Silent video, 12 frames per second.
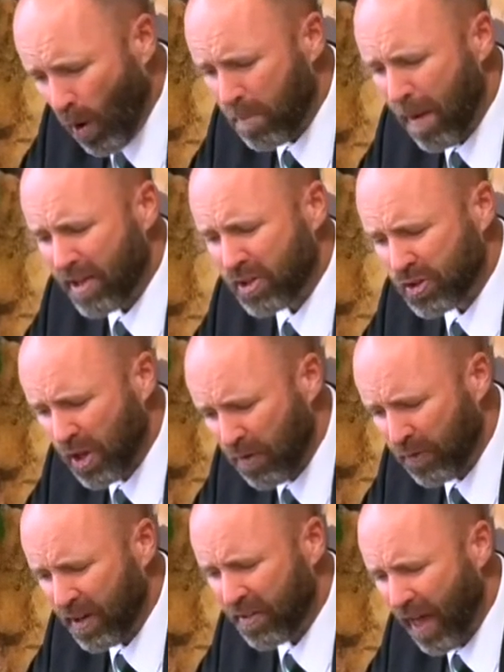by
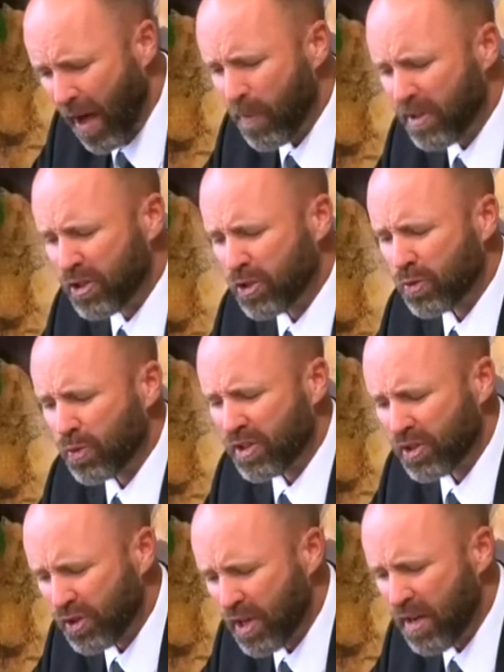suffering that which is
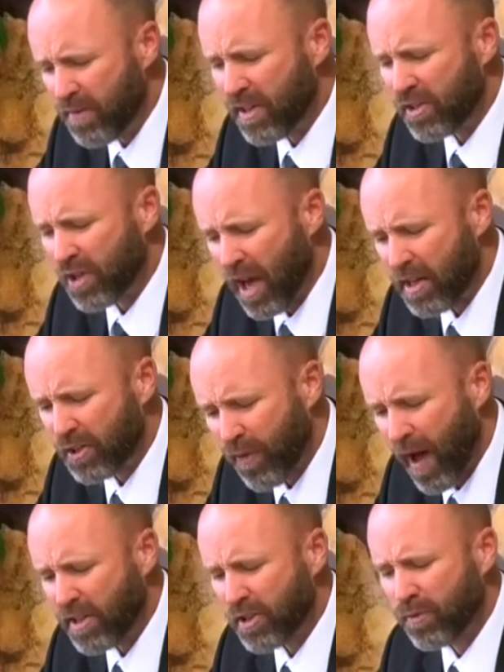received in
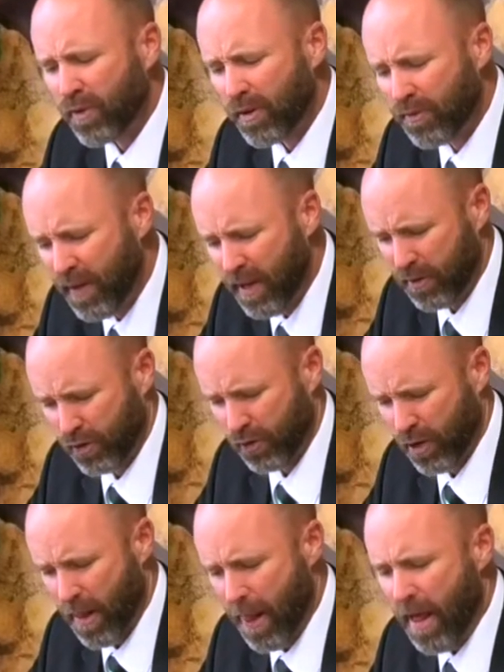satisfaction for an offense.
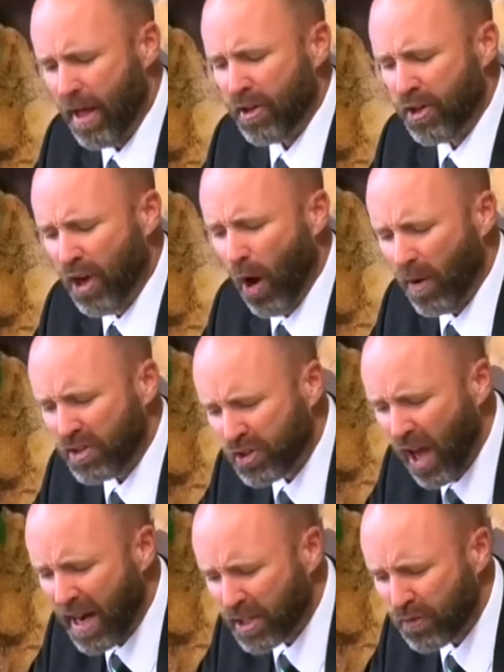You know what
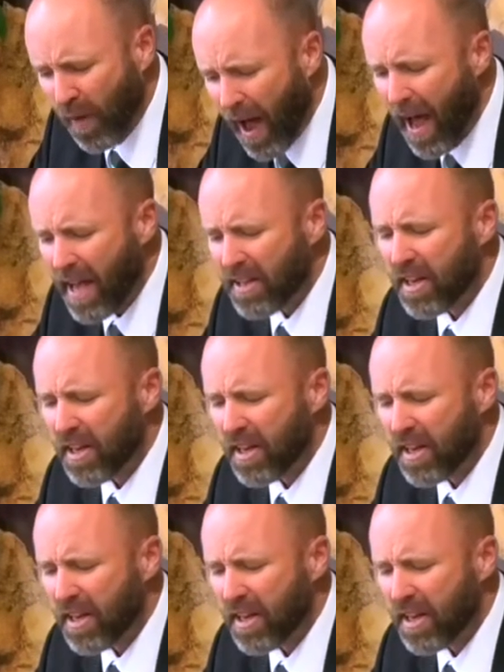satisfied